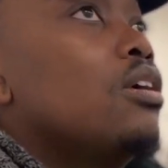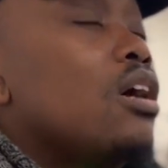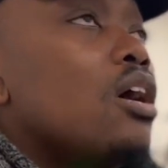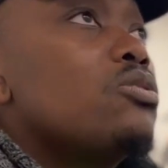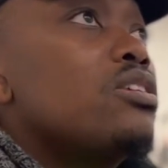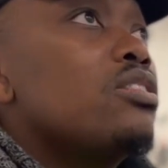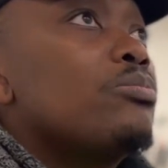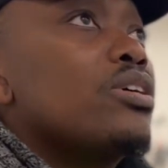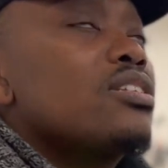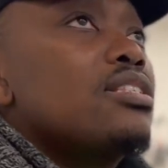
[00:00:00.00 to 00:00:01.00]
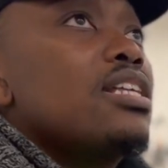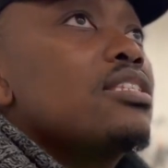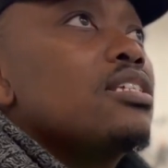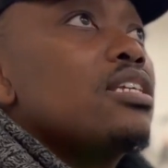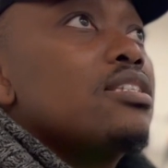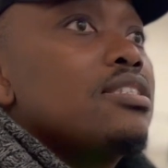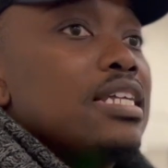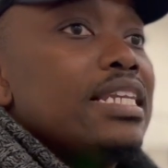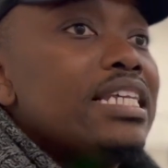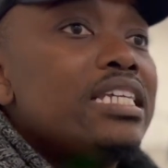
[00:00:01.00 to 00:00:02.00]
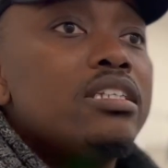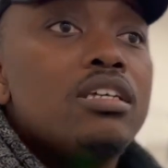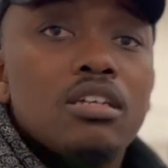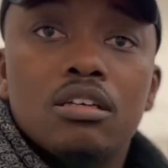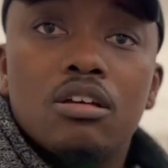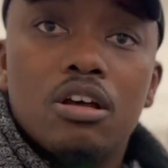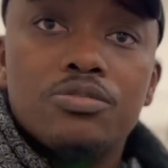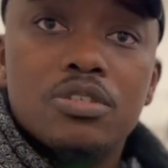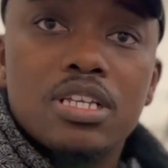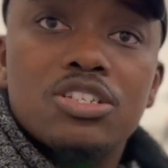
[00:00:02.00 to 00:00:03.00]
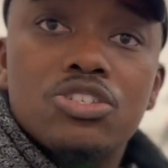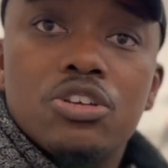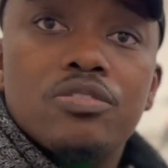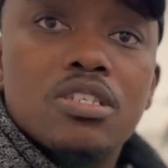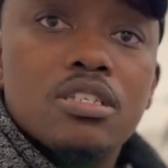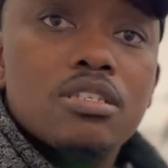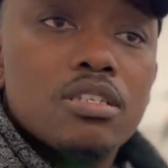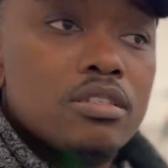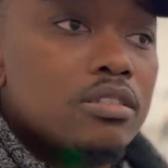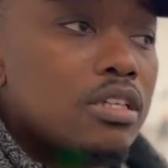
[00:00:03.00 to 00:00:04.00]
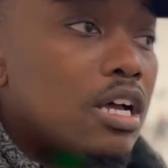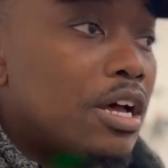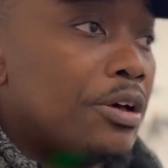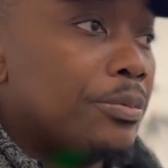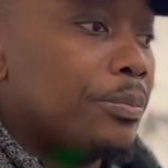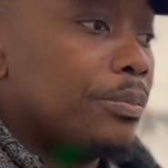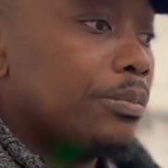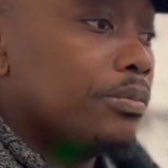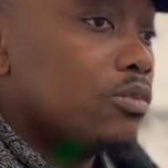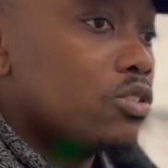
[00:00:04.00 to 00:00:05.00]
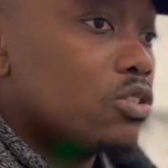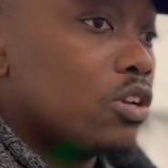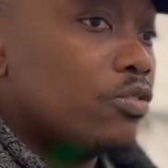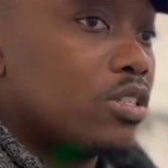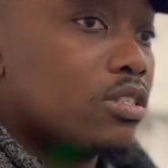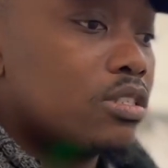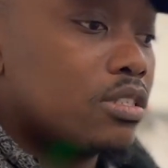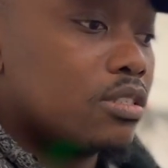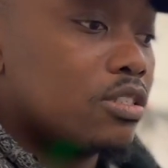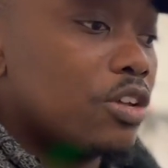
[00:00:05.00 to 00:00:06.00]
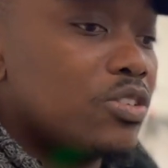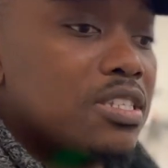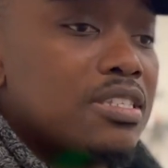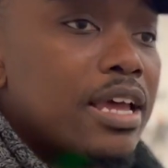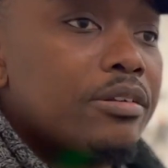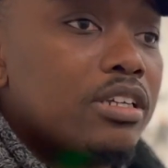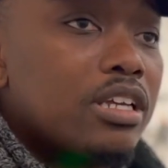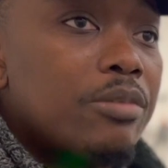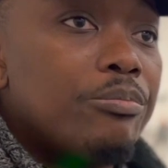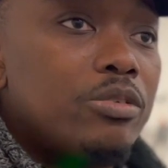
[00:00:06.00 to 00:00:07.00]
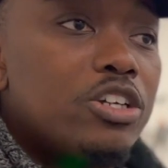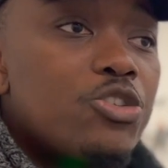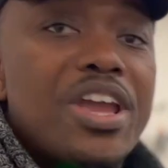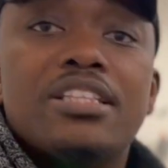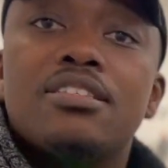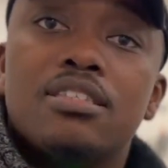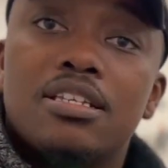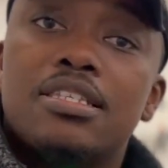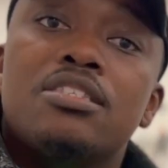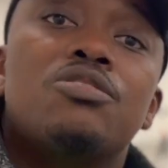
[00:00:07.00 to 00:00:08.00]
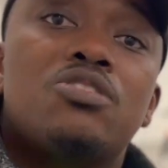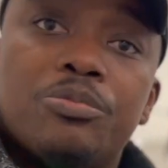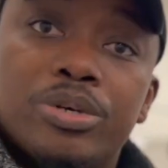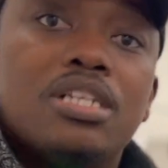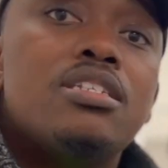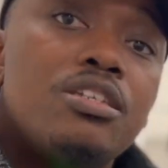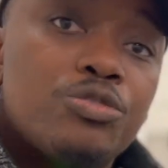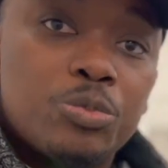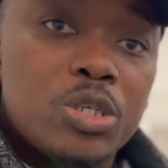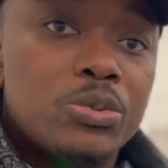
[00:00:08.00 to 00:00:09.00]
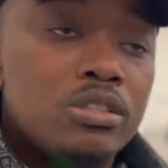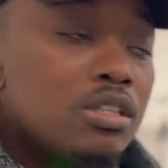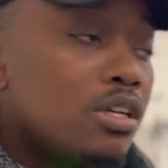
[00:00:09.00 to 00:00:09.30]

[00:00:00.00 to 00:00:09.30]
I would say the biggest lesson is the need of such services. Services that can create a sense of stability for people,